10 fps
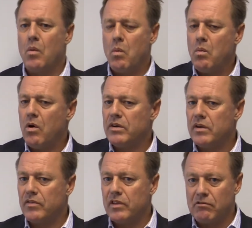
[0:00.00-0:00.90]
What
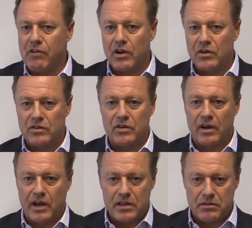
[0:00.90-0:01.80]
if the roads are
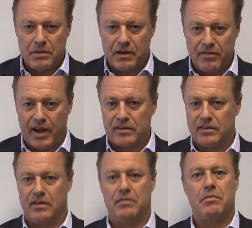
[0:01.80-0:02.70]
going to be
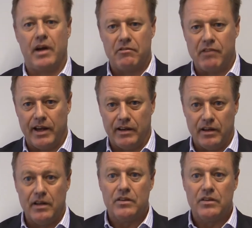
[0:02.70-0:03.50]
affected by rain?